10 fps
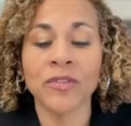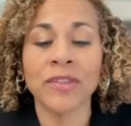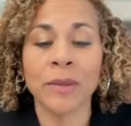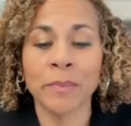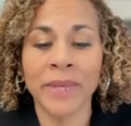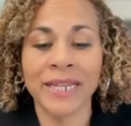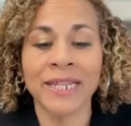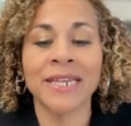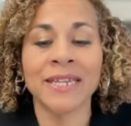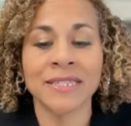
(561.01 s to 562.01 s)
the minute
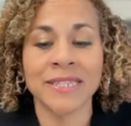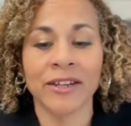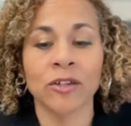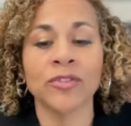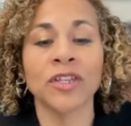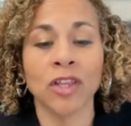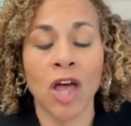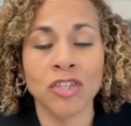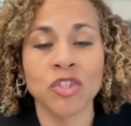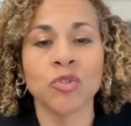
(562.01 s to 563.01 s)
he settled the
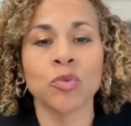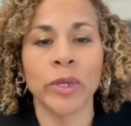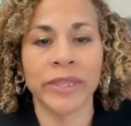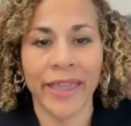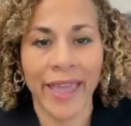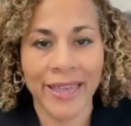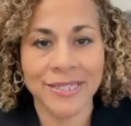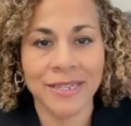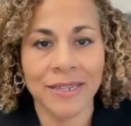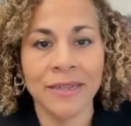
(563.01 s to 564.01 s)
lawsuit with
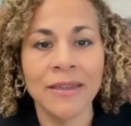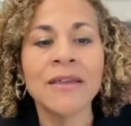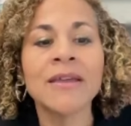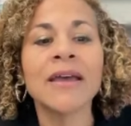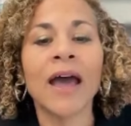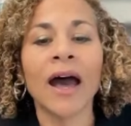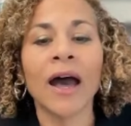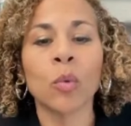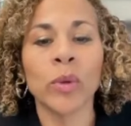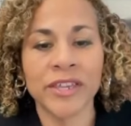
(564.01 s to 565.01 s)
Cassie
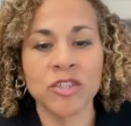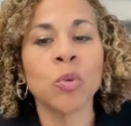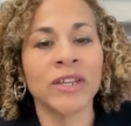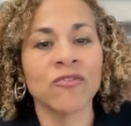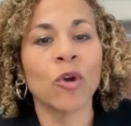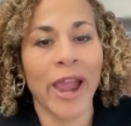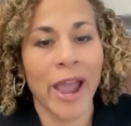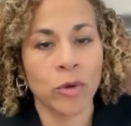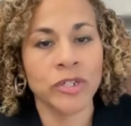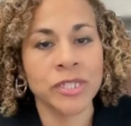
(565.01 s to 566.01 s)
within 24
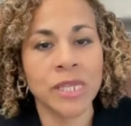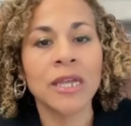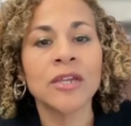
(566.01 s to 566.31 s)
hours.